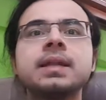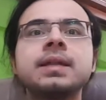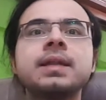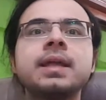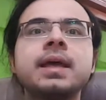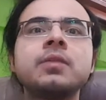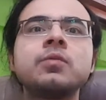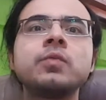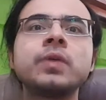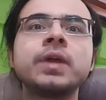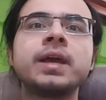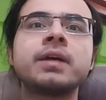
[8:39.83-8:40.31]

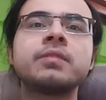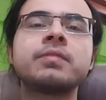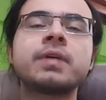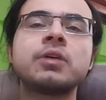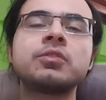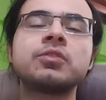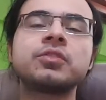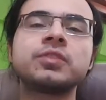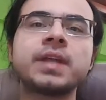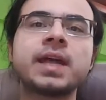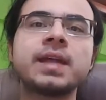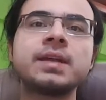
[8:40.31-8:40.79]
Then we have
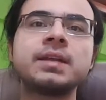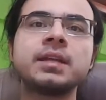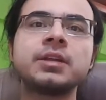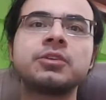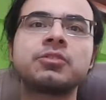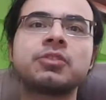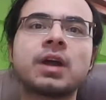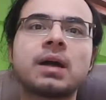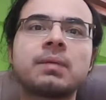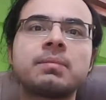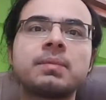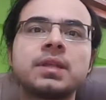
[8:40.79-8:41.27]
Outstanding
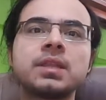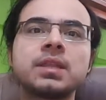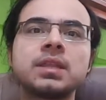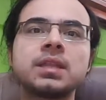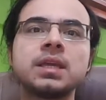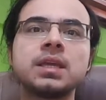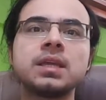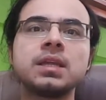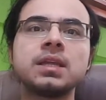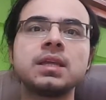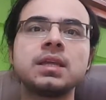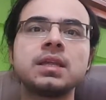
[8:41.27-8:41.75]
Drama
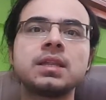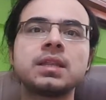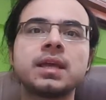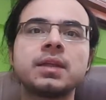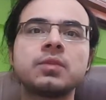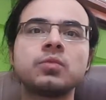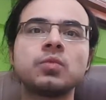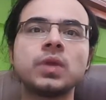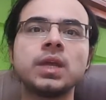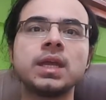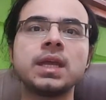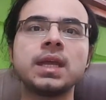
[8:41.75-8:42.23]
Series,
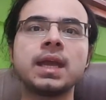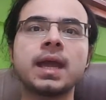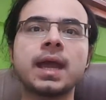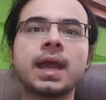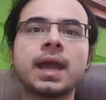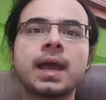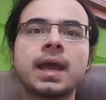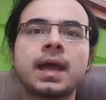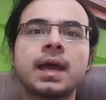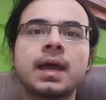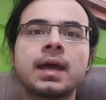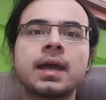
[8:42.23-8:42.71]
and we
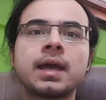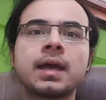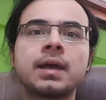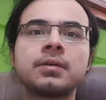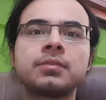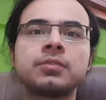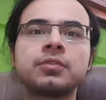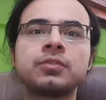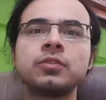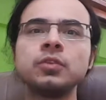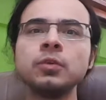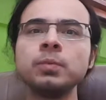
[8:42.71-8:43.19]

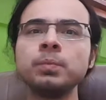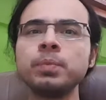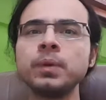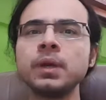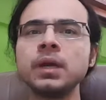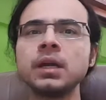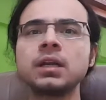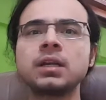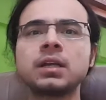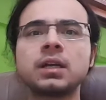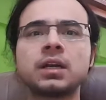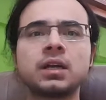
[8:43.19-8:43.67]
have
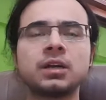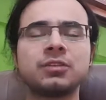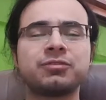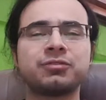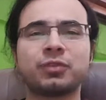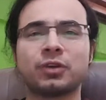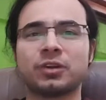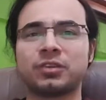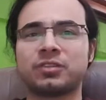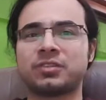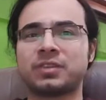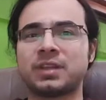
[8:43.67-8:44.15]
Supergirl
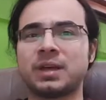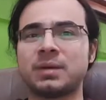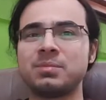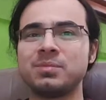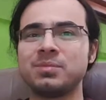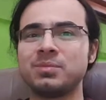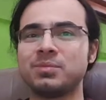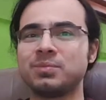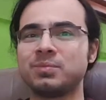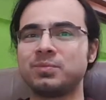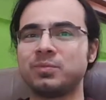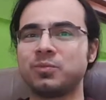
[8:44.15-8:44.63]
for
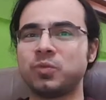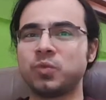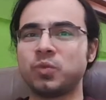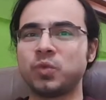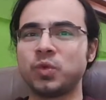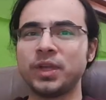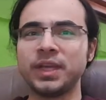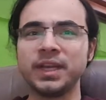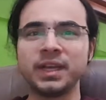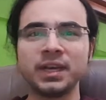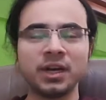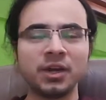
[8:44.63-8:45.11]
some
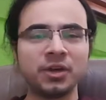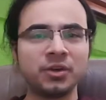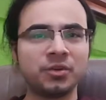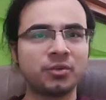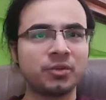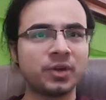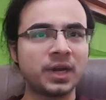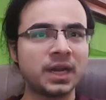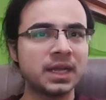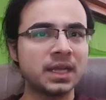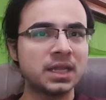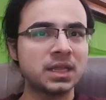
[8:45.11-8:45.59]
weird
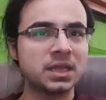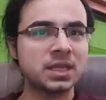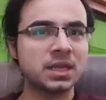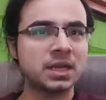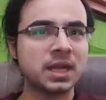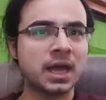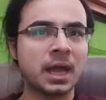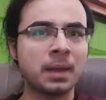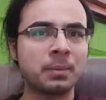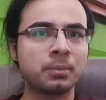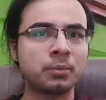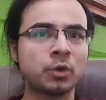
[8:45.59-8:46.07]

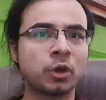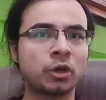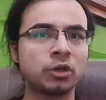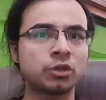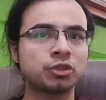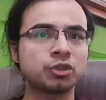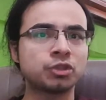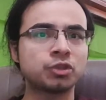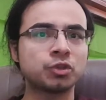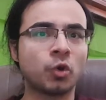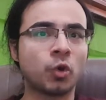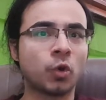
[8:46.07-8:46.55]
reason. I'm not
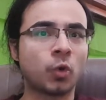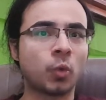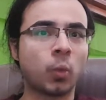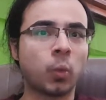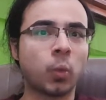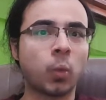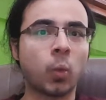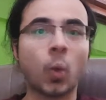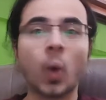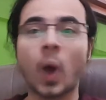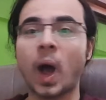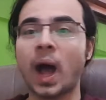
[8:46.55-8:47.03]
sure
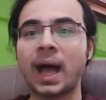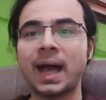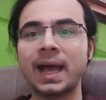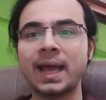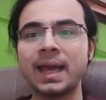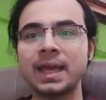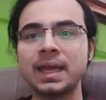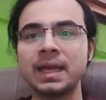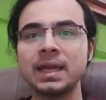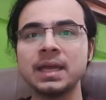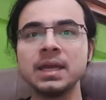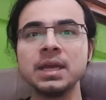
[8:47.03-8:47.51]

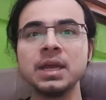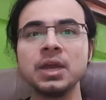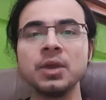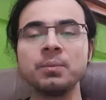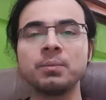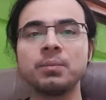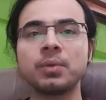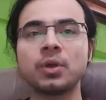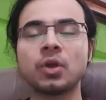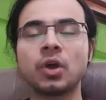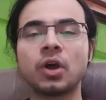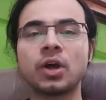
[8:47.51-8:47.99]
why,
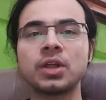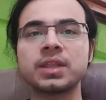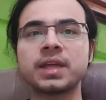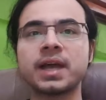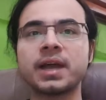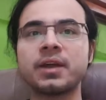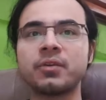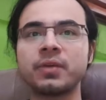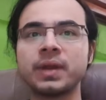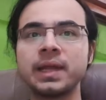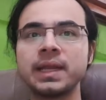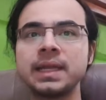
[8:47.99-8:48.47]
because
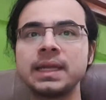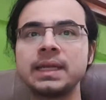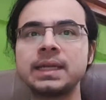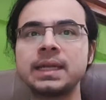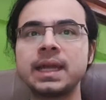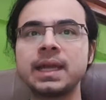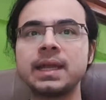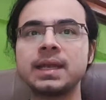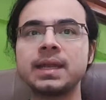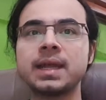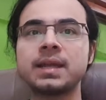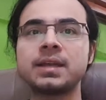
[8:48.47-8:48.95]
I really
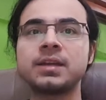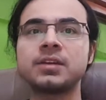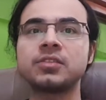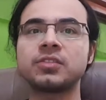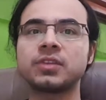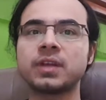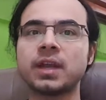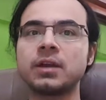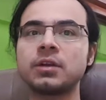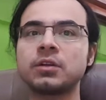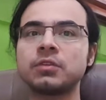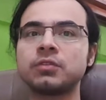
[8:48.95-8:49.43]
think that
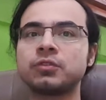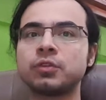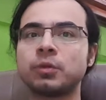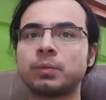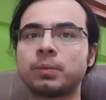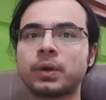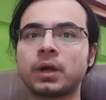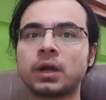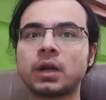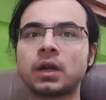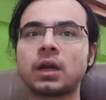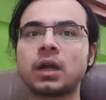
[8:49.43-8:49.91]
instead of
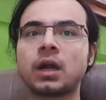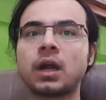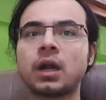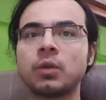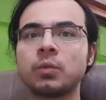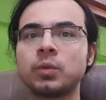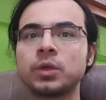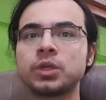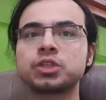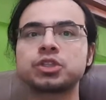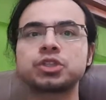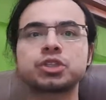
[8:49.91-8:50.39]

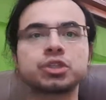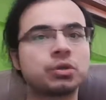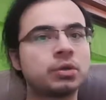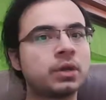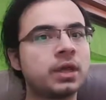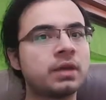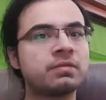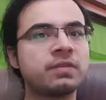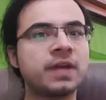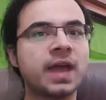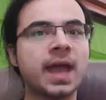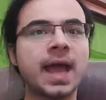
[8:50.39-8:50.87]
Supergirl, we should
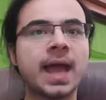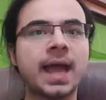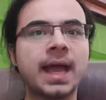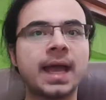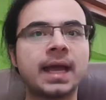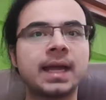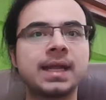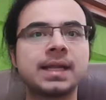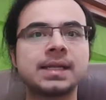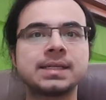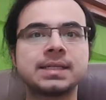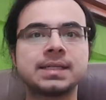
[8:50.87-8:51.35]
have
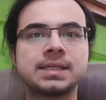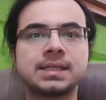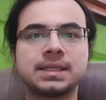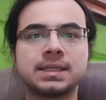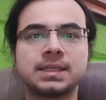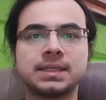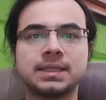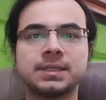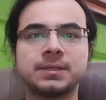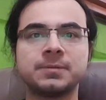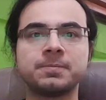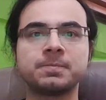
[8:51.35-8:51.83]

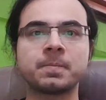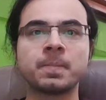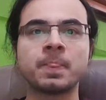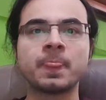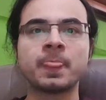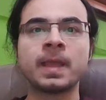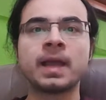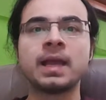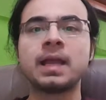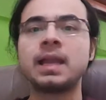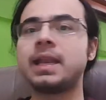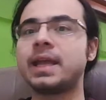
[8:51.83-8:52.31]
had
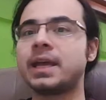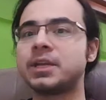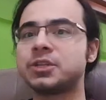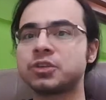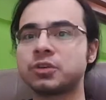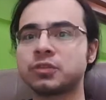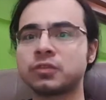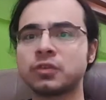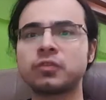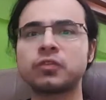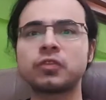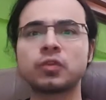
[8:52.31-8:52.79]

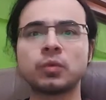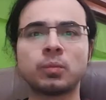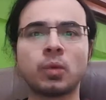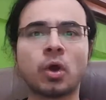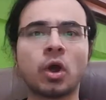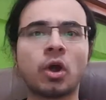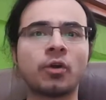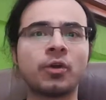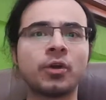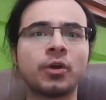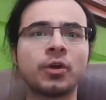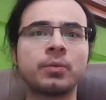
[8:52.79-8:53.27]
Legends of
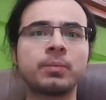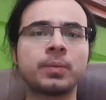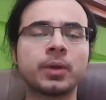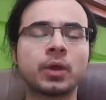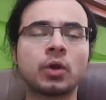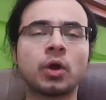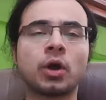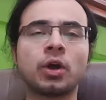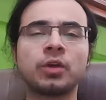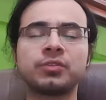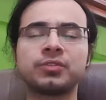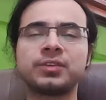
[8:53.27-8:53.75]
Tomorrow,
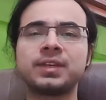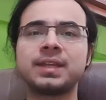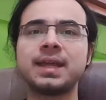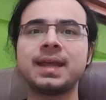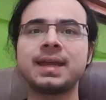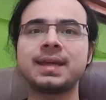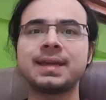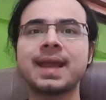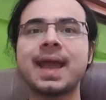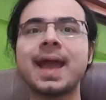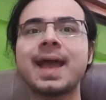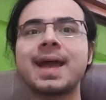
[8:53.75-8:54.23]
because
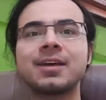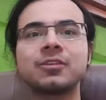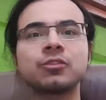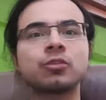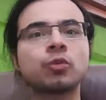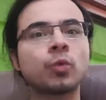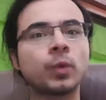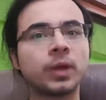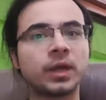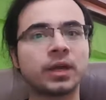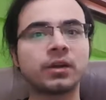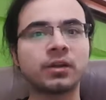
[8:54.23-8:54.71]
it has
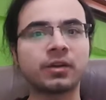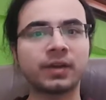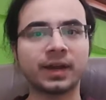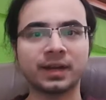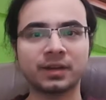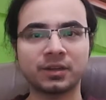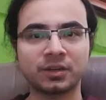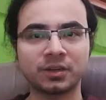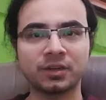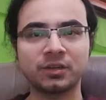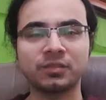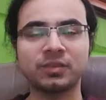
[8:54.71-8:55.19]
queer
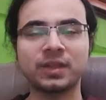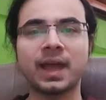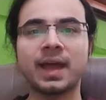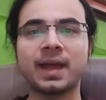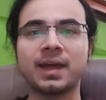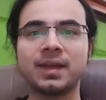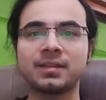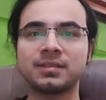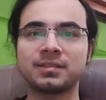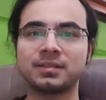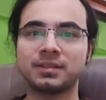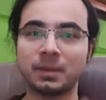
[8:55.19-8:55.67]
characters
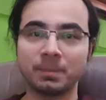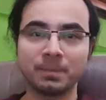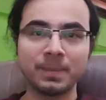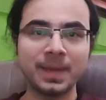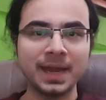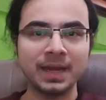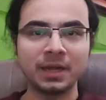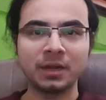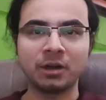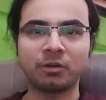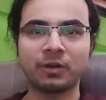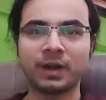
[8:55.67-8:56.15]
as the
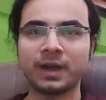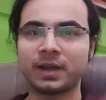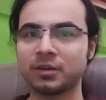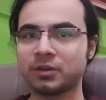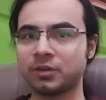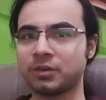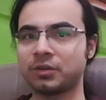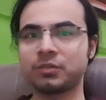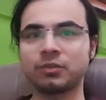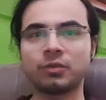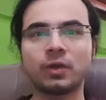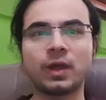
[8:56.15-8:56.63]
main
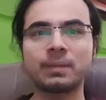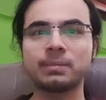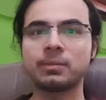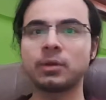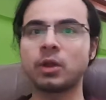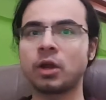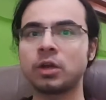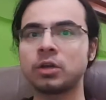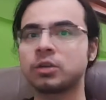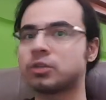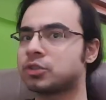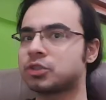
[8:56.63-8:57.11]
character. So I'm
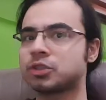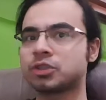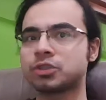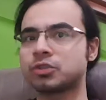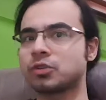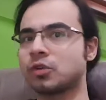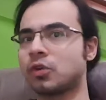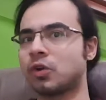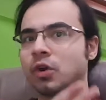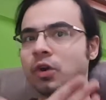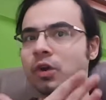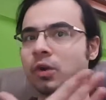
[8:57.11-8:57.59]
not
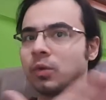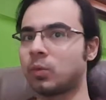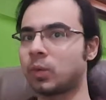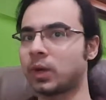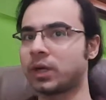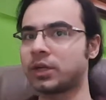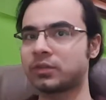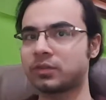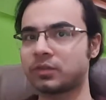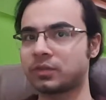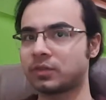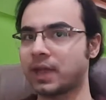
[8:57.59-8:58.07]
sure
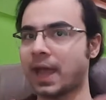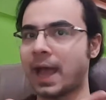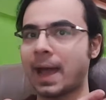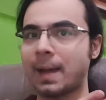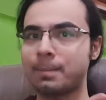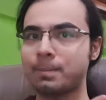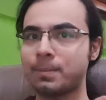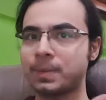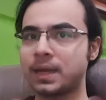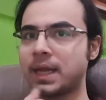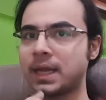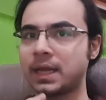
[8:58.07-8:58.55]
what's
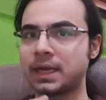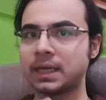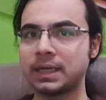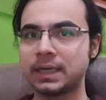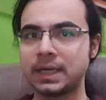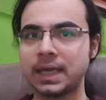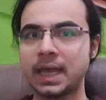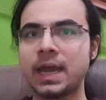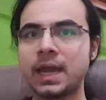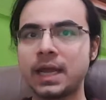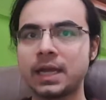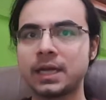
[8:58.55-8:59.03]
happening
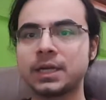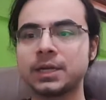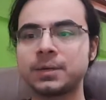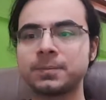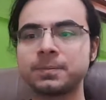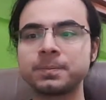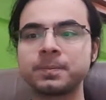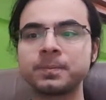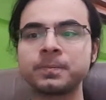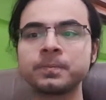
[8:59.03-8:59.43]
there.